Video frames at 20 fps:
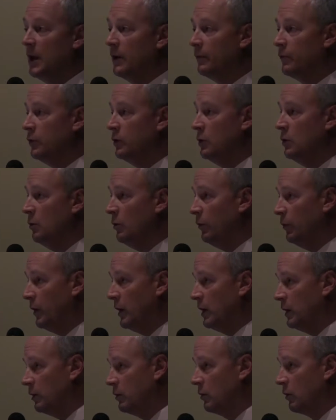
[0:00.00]
If you
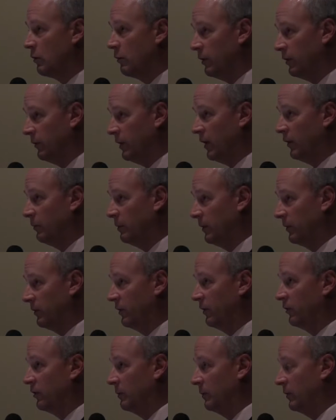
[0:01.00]
think your assessment
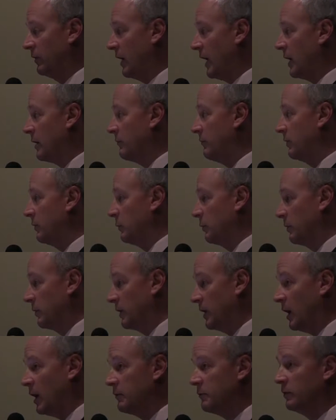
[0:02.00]
system is accurate to
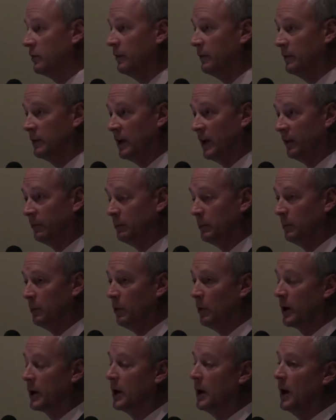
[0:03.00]
within hundredths of a decimal
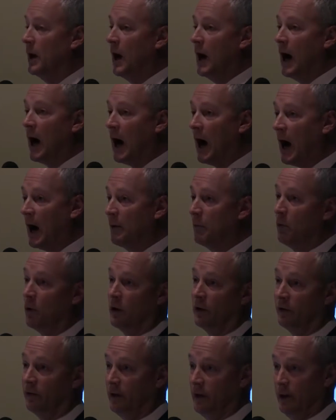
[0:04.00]
point, I
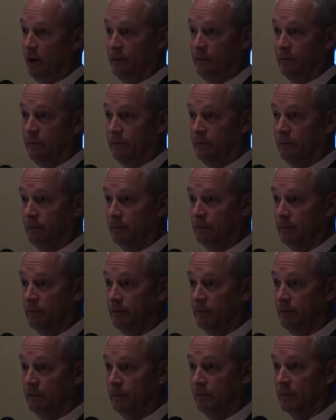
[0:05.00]
want to see it,
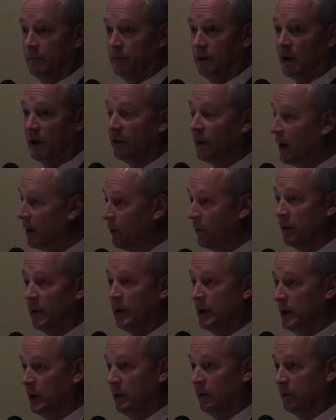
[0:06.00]
because I don't
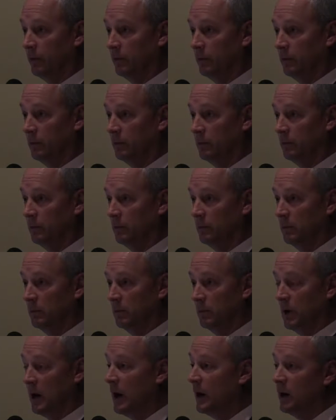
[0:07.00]
think it is.
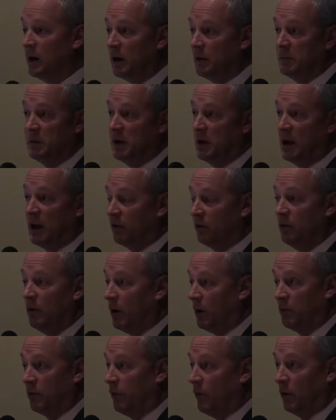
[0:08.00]
I mean, that's
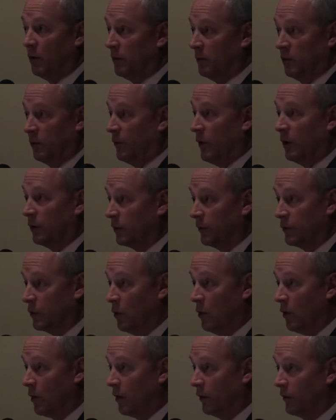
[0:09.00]
no fault of
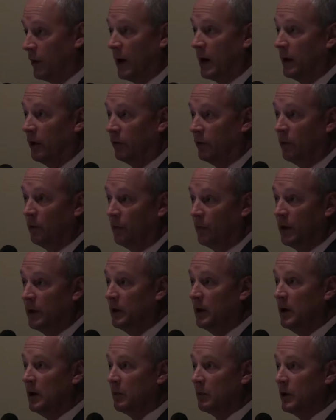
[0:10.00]
yours. I just don't
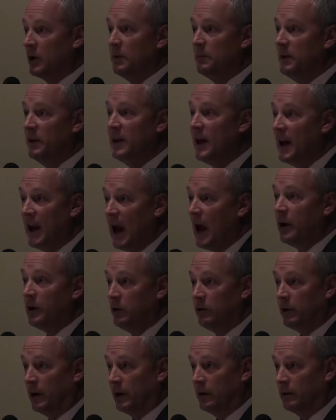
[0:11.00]
think we can be that
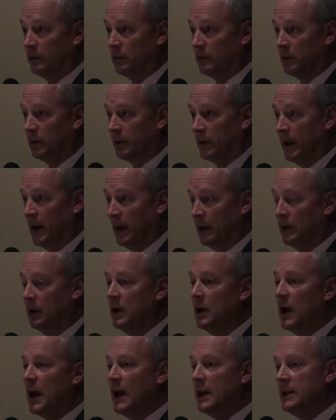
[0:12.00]
accurate on that.
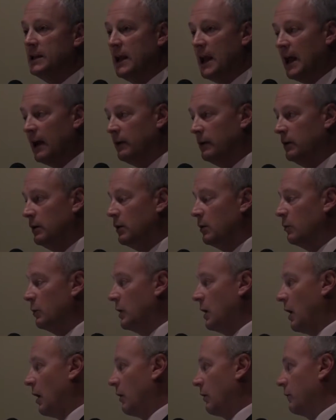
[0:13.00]
And yet,
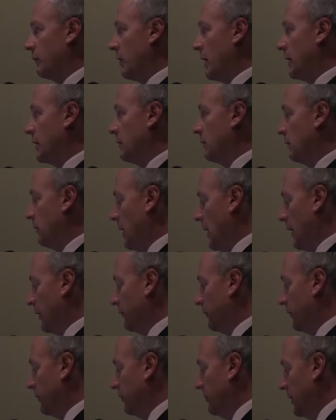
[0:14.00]
we are in ranking
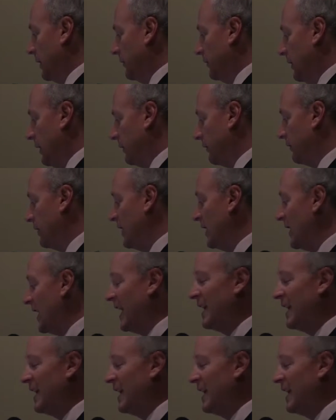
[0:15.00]
class. Doesn't make sense.